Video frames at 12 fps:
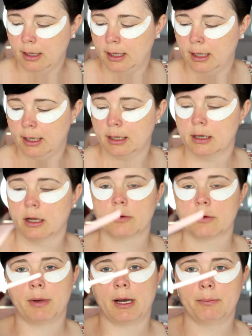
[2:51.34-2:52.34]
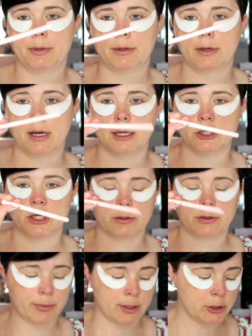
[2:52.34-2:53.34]
a ColourPop
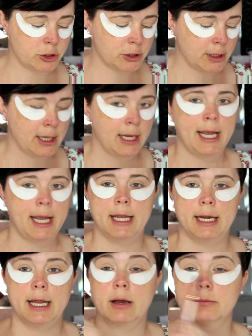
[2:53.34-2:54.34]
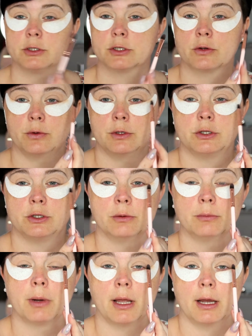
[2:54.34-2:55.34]
eyeshadow brush, and now I'm just going
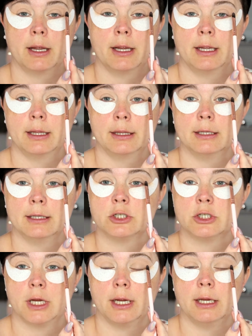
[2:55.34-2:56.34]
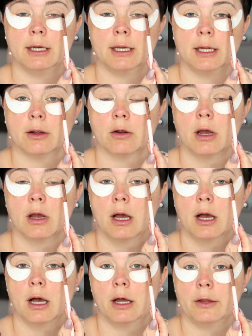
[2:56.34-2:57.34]
to apply this shade here
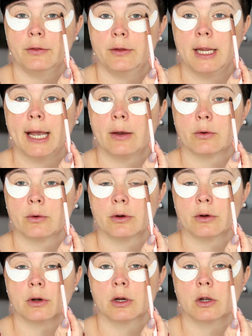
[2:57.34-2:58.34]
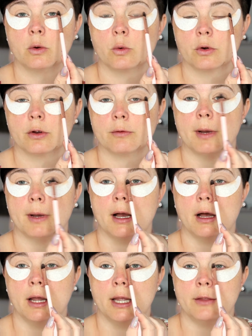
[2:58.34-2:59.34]
on the outer corner of my
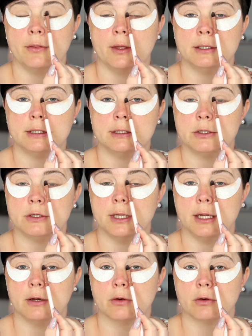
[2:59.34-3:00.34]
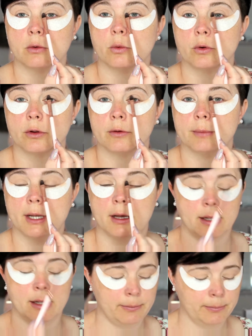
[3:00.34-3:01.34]
eye and then to the inner corner of my
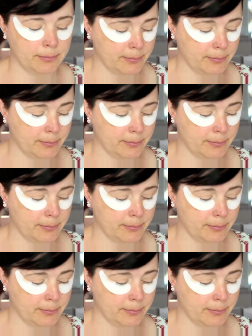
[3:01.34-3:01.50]
eye.